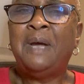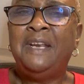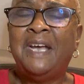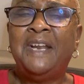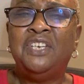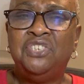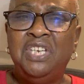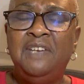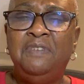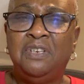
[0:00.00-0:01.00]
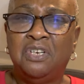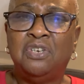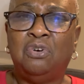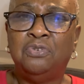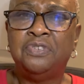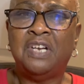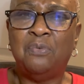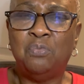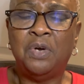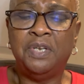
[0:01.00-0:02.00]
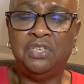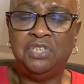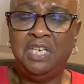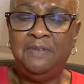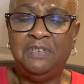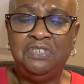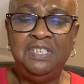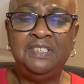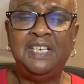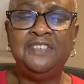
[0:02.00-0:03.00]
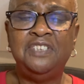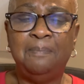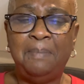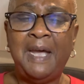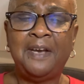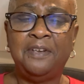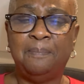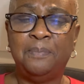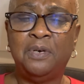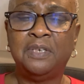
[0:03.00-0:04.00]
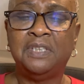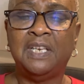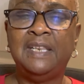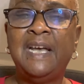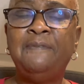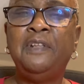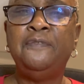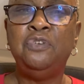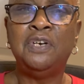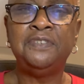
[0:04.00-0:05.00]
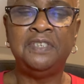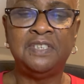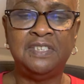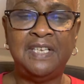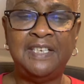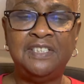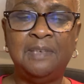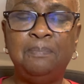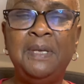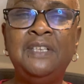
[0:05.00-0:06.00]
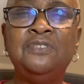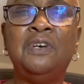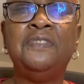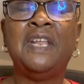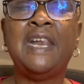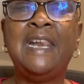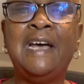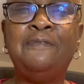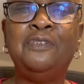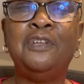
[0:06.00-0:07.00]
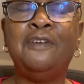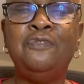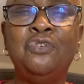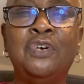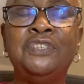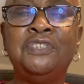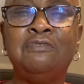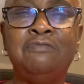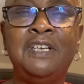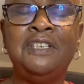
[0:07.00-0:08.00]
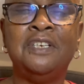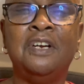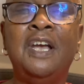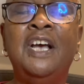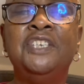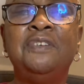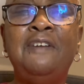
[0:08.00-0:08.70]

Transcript: I not achieving the goals that I want to achieve? As she says in the back of the book, the level of your success depends on the level of your surrender. So I